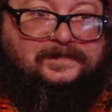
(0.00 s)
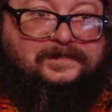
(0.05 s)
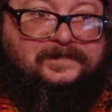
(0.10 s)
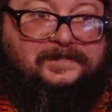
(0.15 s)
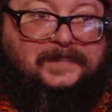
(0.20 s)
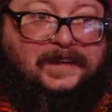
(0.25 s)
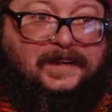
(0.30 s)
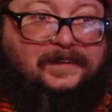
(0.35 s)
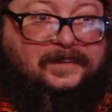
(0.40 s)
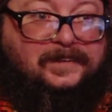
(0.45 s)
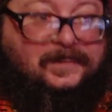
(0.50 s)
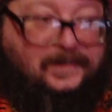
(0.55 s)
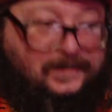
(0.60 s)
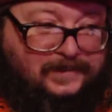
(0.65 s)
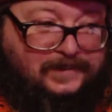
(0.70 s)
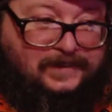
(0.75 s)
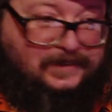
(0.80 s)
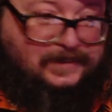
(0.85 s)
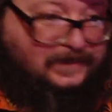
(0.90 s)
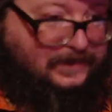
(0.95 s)
And
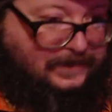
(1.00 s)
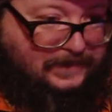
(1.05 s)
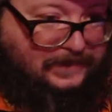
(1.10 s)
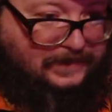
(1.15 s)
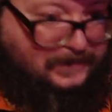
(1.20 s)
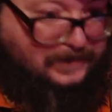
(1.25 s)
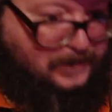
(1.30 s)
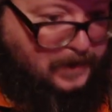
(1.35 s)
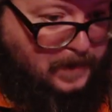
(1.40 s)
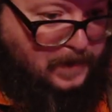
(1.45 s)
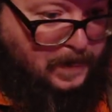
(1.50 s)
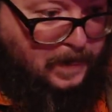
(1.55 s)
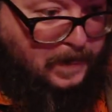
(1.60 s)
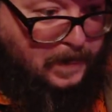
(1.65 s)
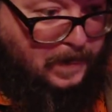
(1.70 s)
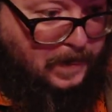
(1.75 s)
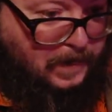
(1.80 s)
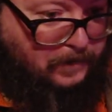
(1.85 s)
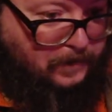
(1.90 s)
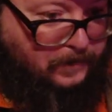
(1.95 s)
luckily,
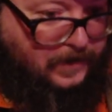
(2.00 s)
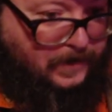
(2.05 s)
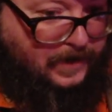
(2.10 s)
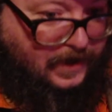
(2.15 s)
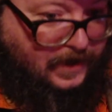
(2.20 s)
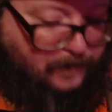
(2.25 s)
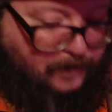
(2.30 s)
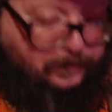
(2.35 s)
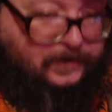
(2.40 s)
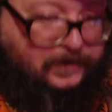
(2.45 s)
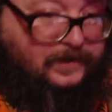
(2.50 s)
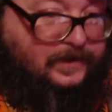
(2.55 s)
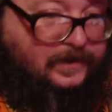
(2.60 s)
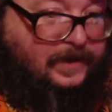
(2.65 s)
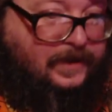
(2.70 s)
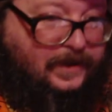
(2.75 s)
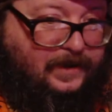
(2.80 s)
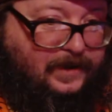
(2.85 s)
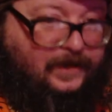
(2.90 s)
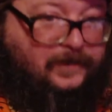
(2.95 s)
we happen to
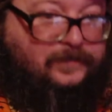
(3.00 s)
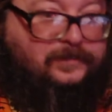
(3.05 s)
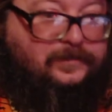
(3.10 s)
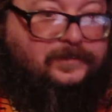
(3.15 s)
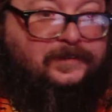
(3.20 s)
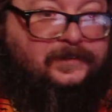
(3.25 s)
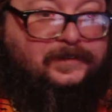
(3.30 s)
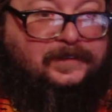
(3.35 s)
have